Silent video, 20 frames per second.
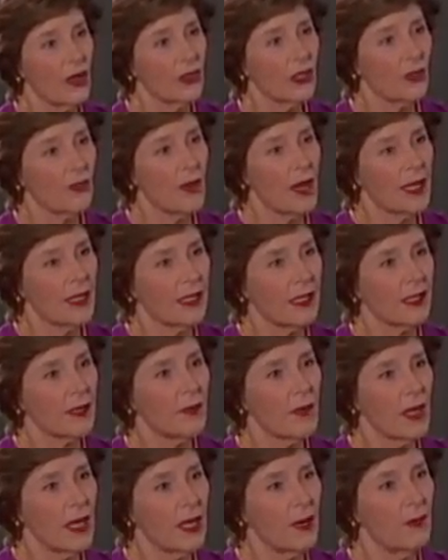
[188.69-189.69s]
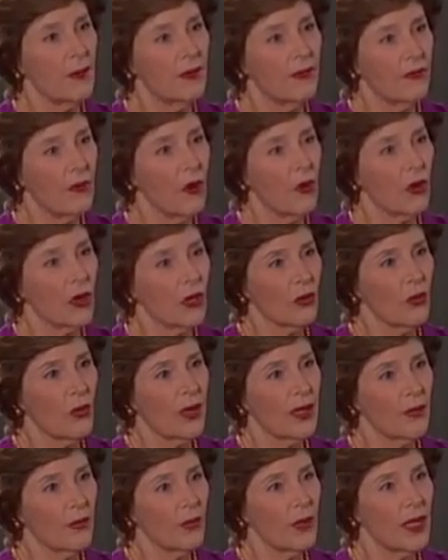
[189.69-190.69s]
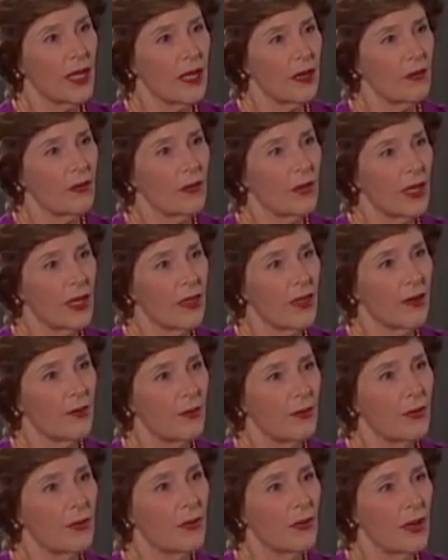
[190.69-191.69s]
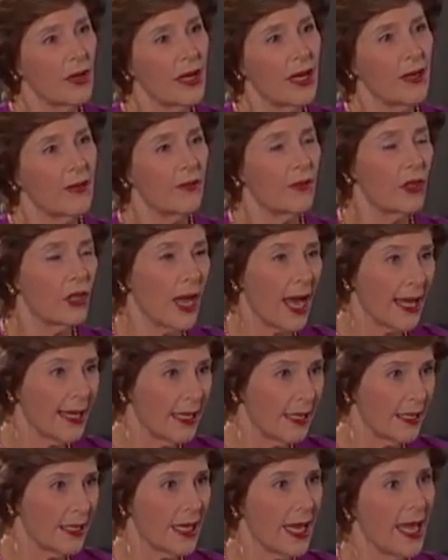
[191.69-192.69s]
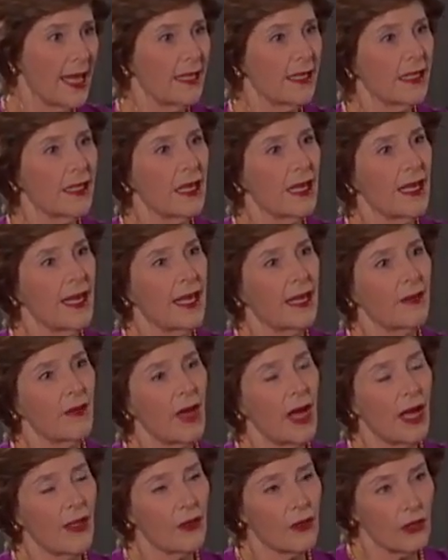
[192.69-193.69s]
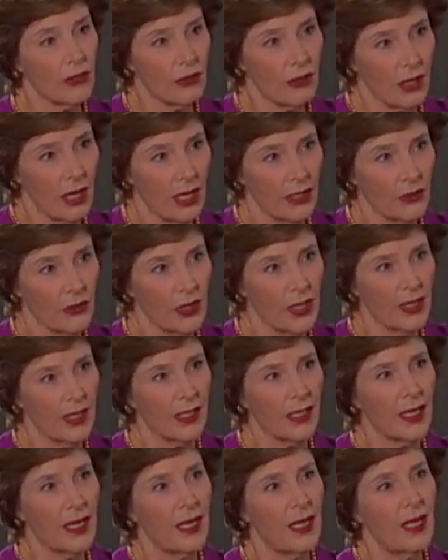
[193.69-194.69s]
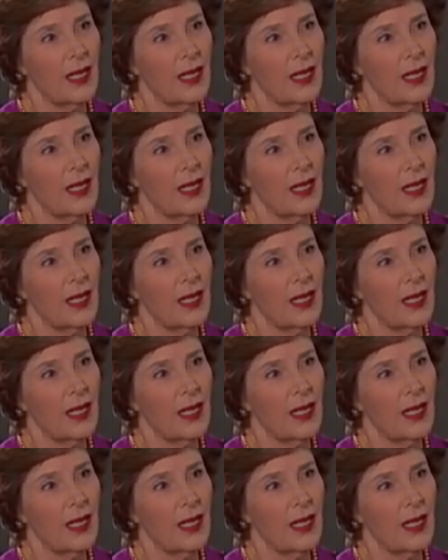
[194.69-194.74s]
those months uh, before, when we, when the uh, United States and other countries